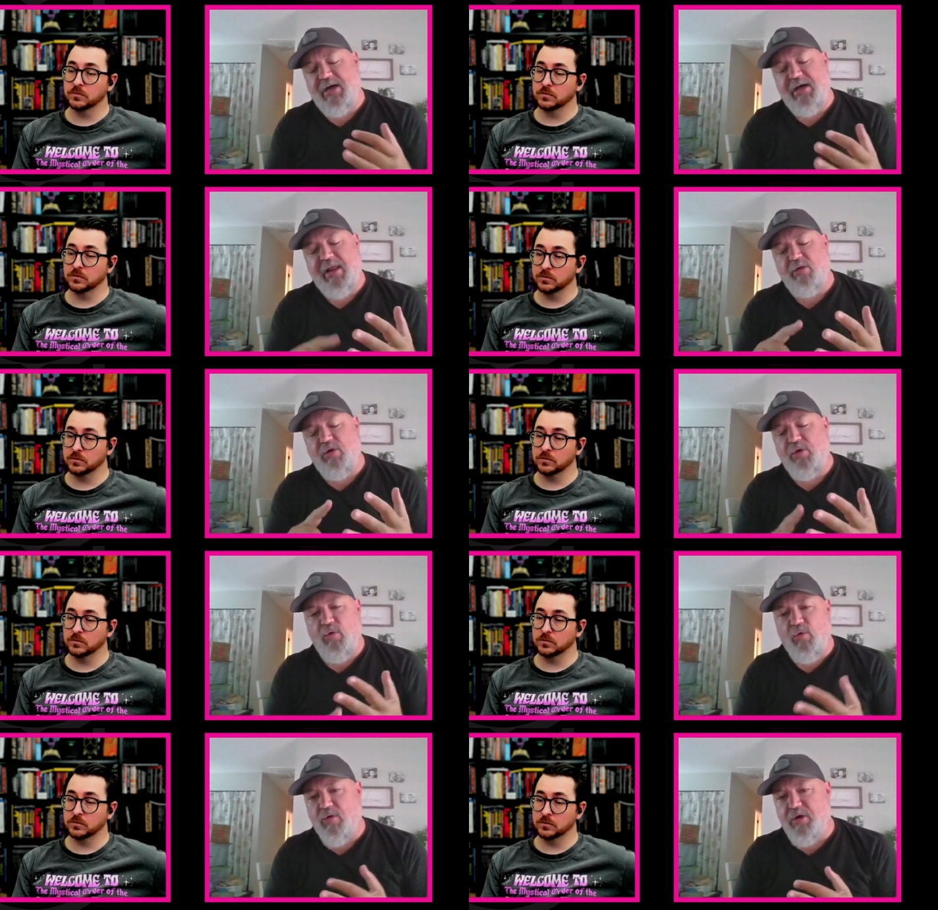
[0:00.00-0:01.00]
Speaker 1: Con. I don't go
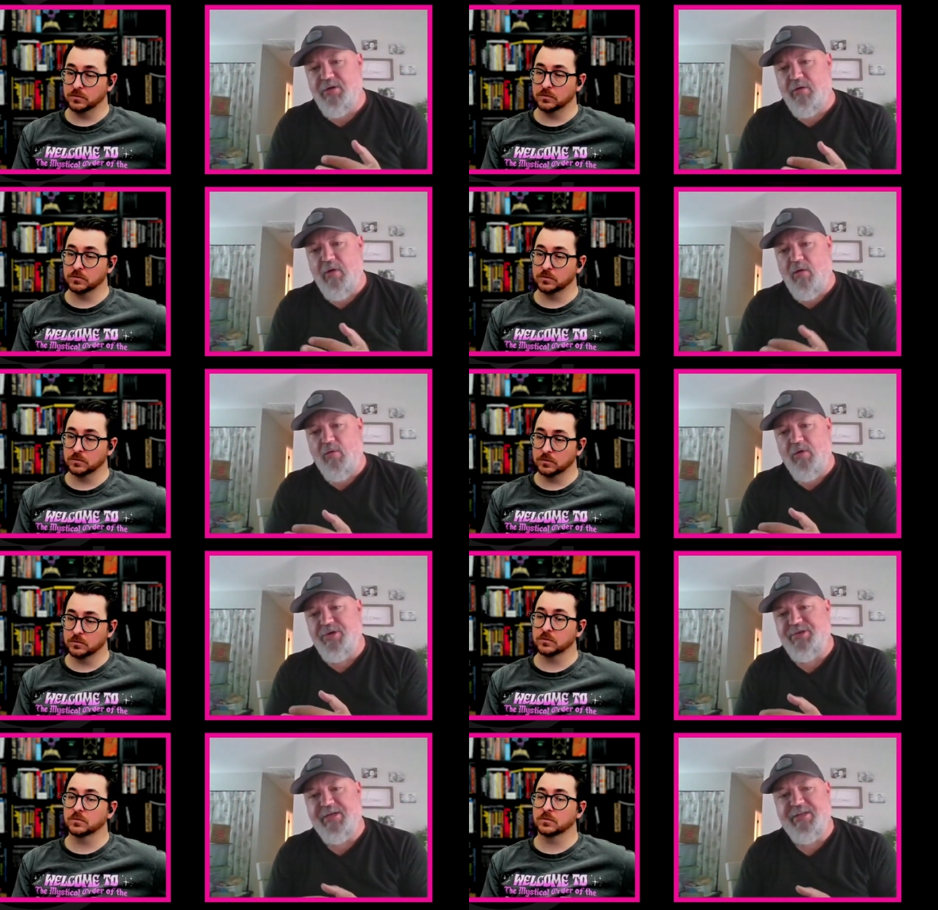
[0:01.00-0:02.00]
to Ori- or, or uh,
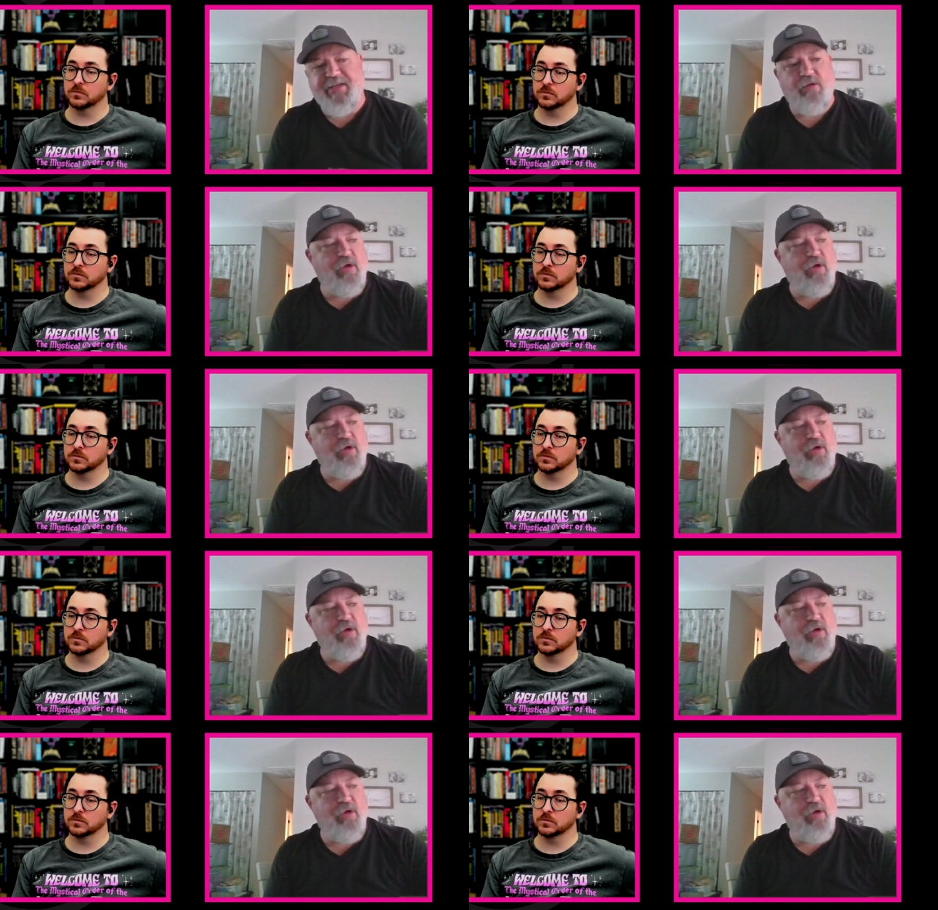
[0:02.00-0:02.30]
Origins.